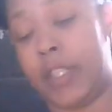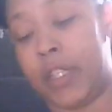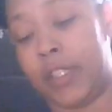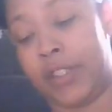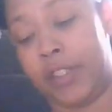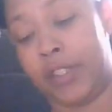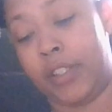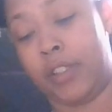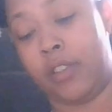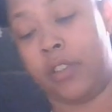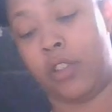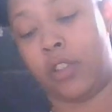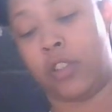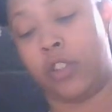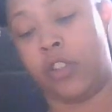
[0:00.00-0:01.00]
that shit.
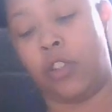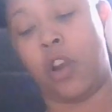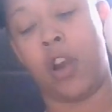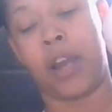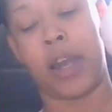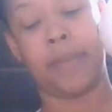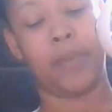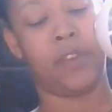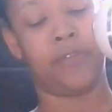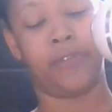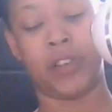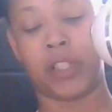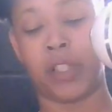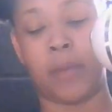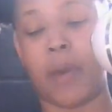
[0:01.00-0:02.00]
Because y'all got me
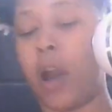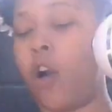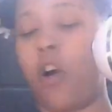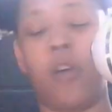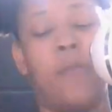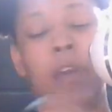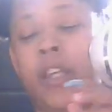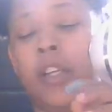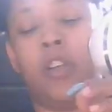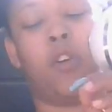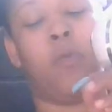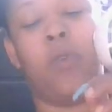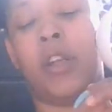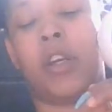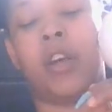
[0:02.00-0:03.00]
fucked up. I already don't
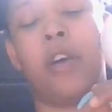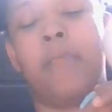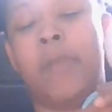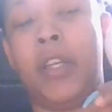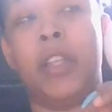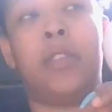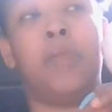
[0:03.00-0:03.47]
want to come in this